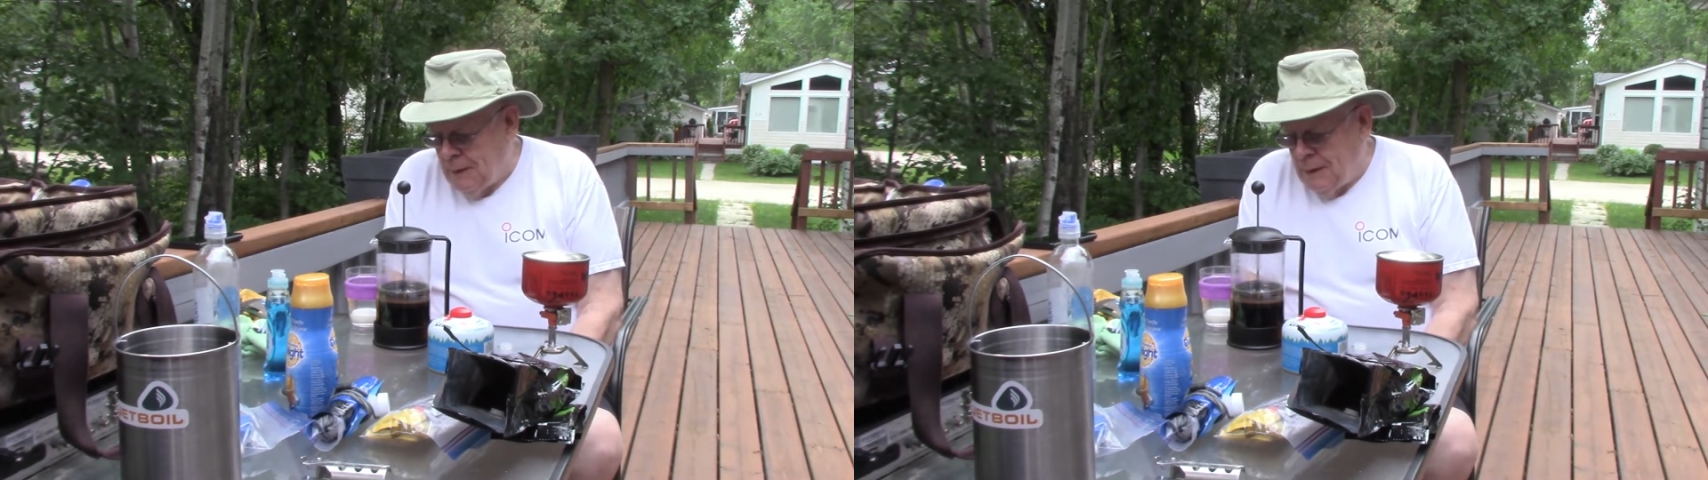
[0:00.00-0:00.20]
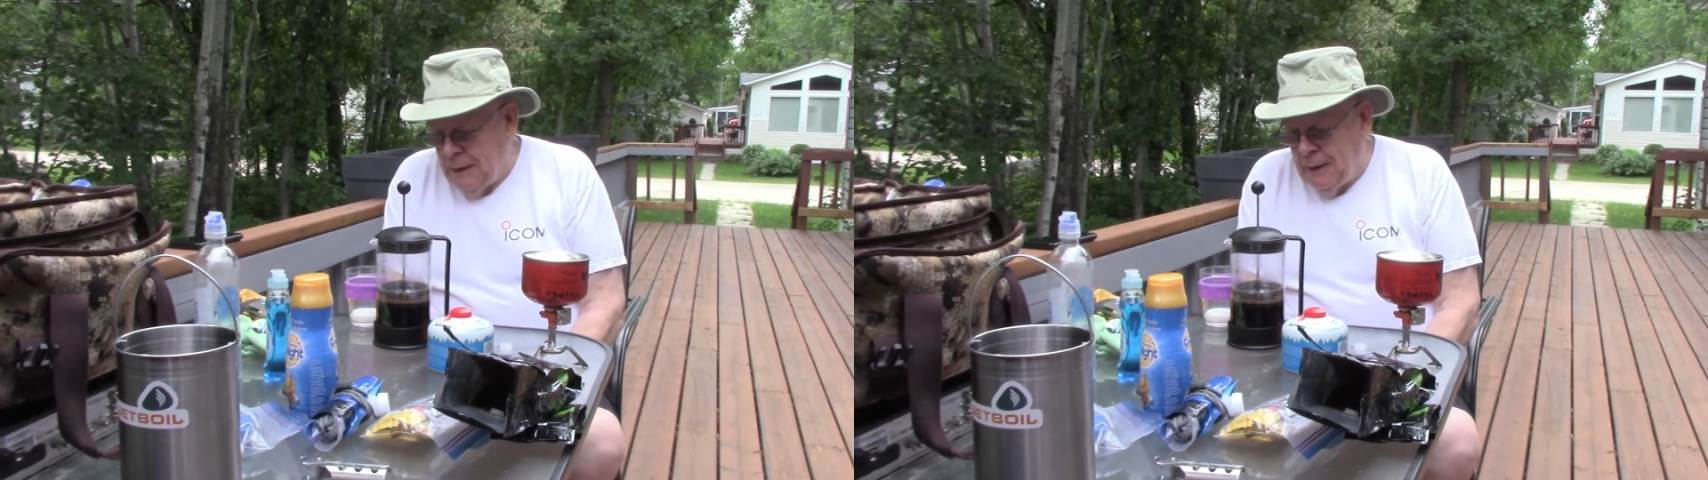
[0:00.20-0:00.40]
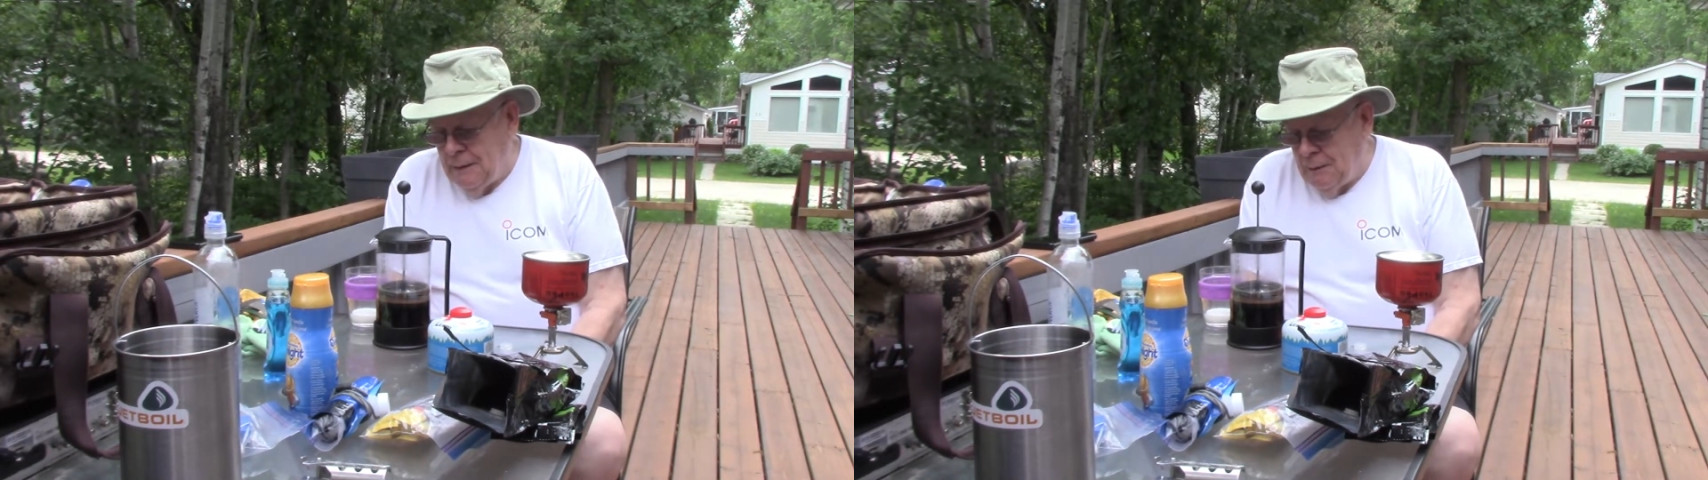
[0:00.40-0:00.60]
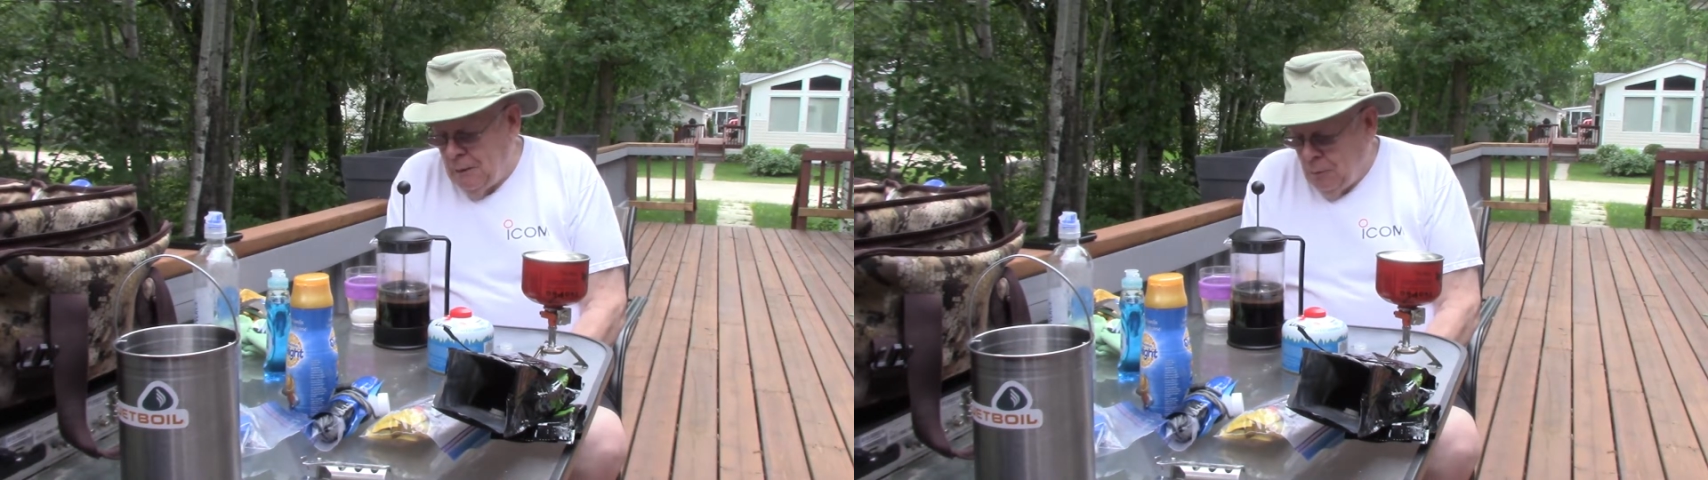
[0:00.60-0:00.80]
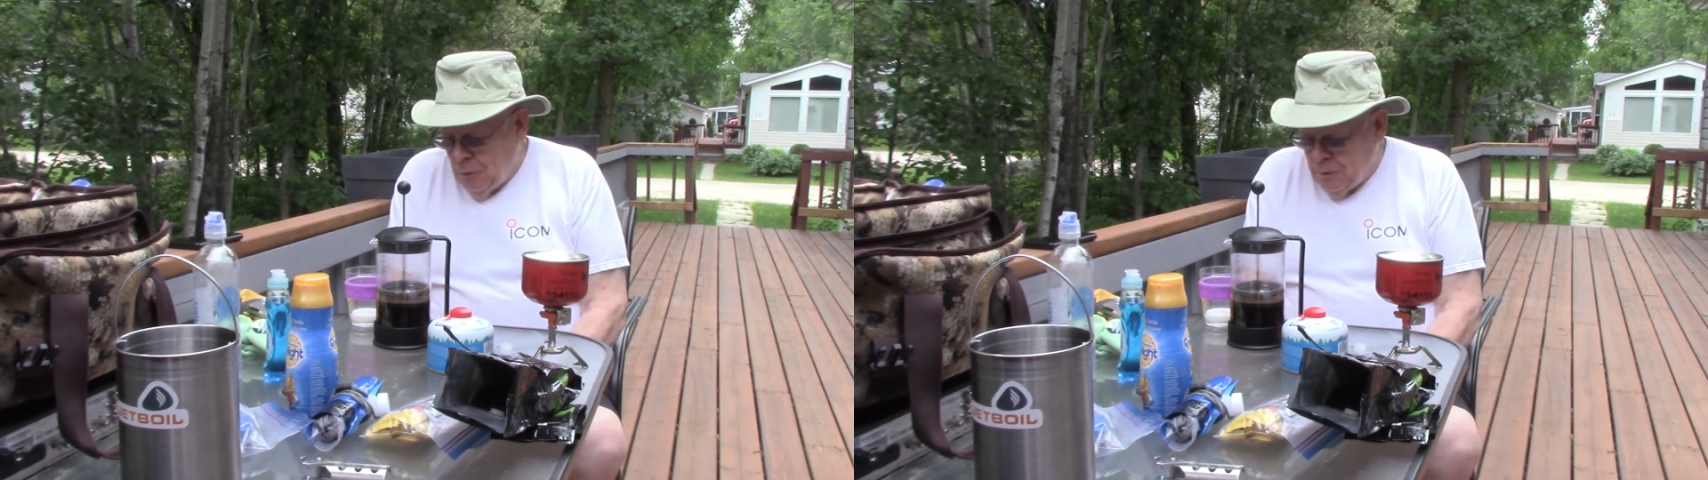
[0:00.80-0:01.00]
and
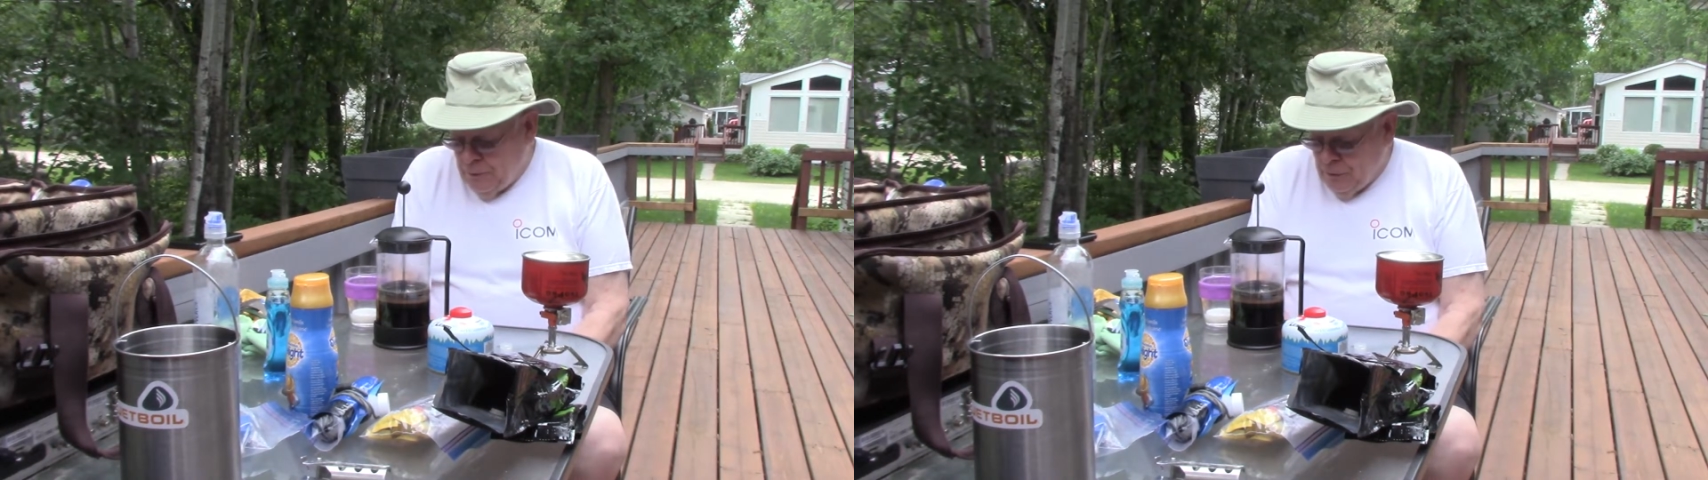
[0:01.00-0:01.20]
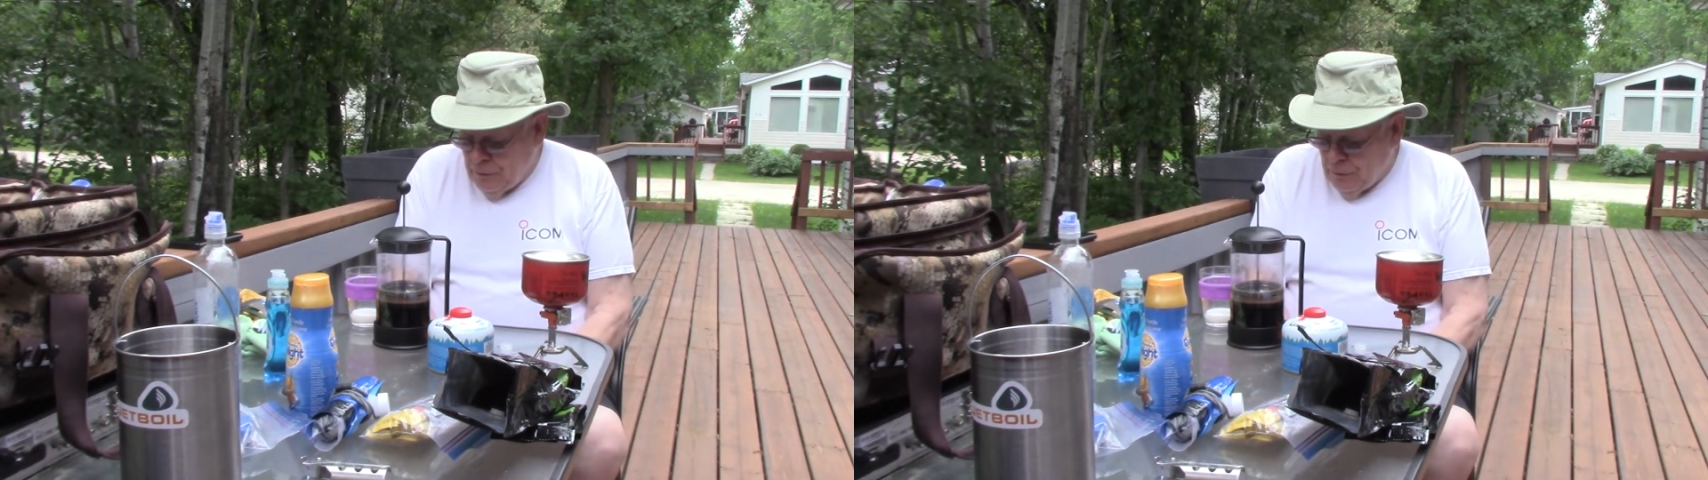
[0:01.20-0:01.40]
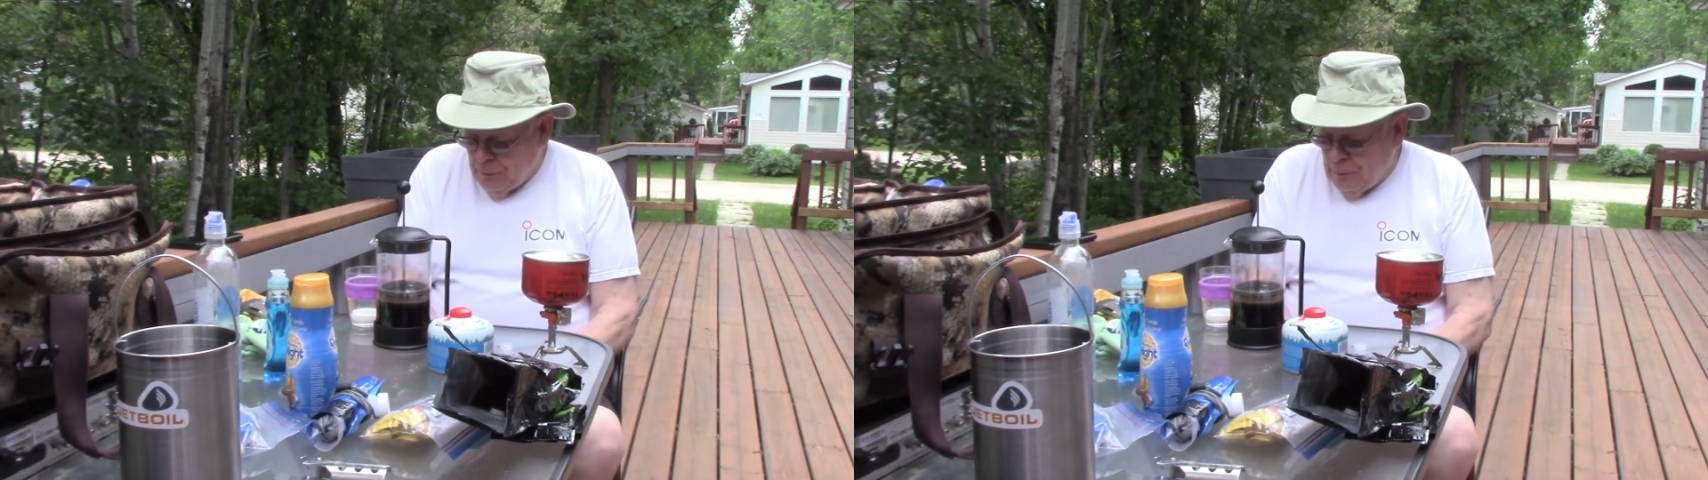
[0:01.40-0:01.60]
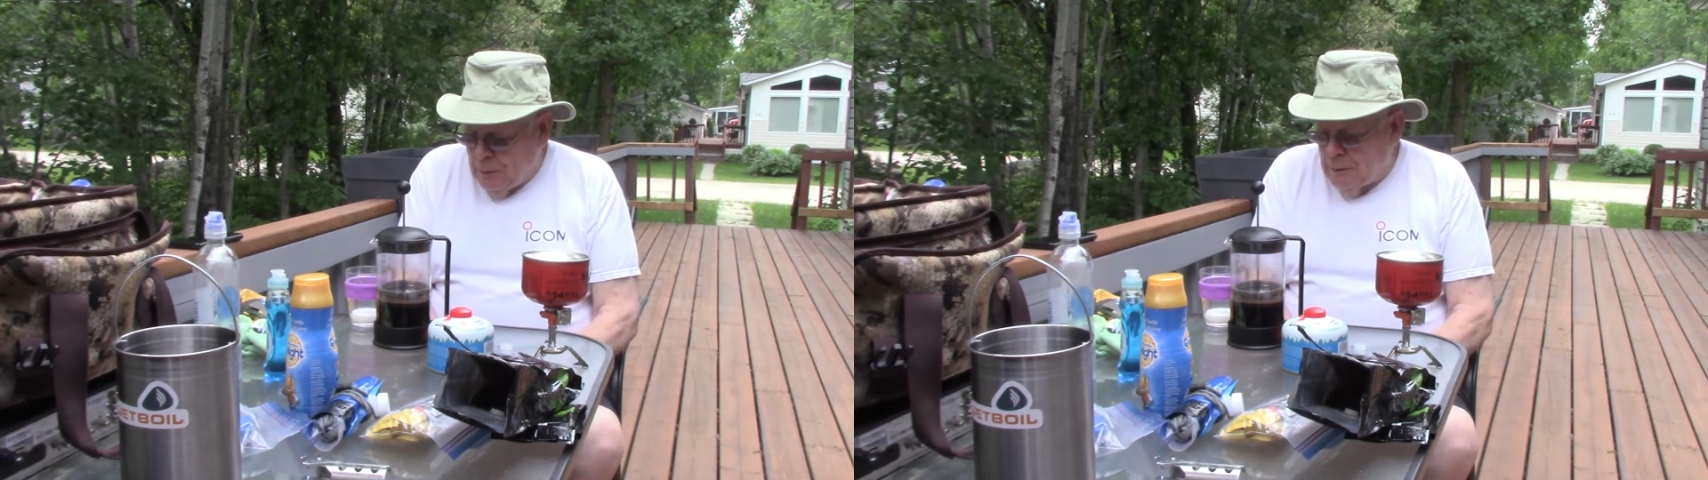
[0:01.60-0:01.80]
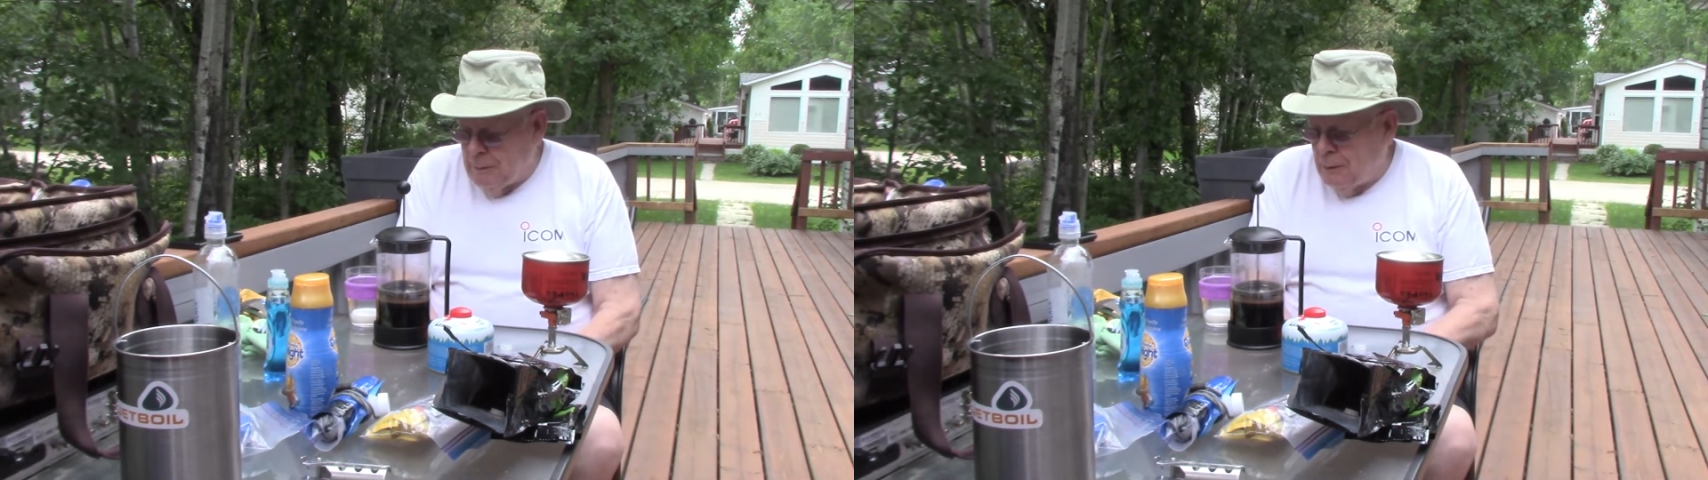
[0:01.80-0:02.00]
with just a
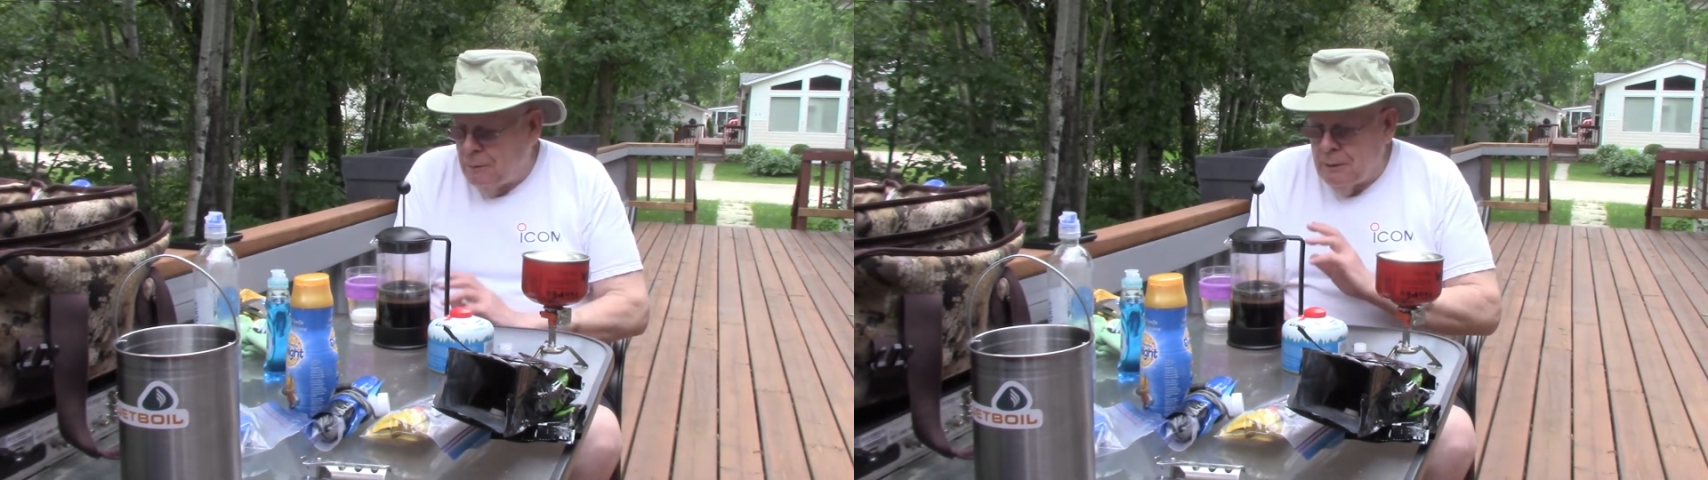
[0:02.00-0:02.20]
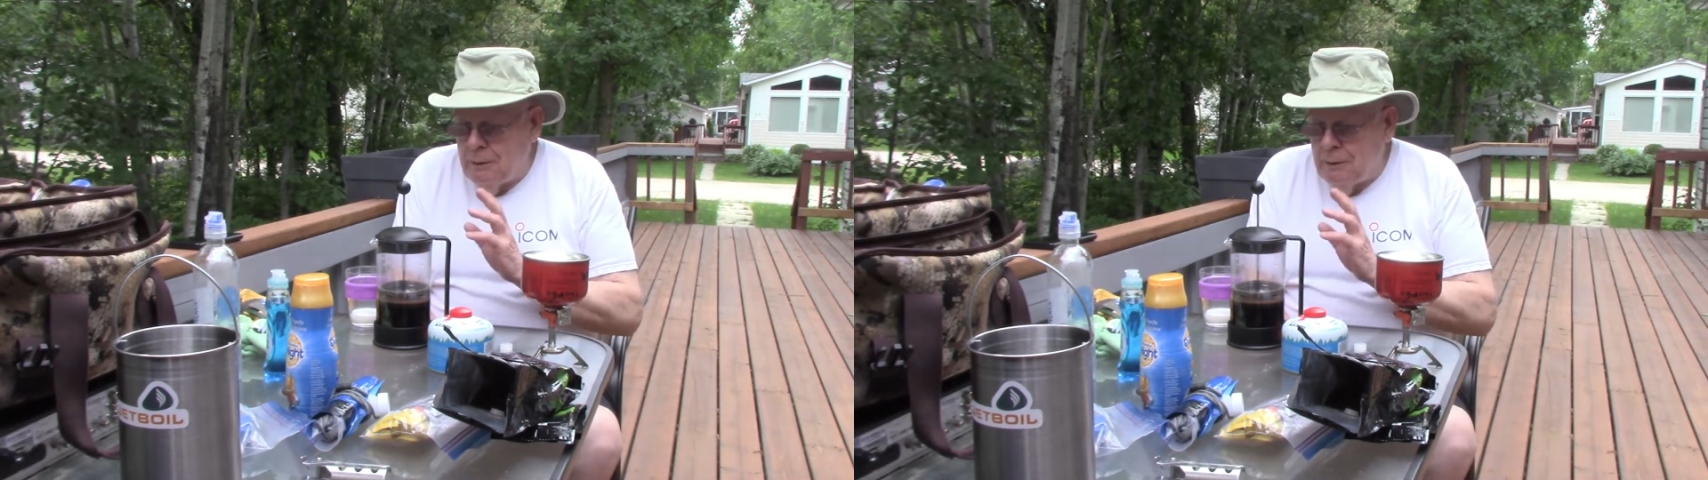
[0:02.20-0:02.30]
small amount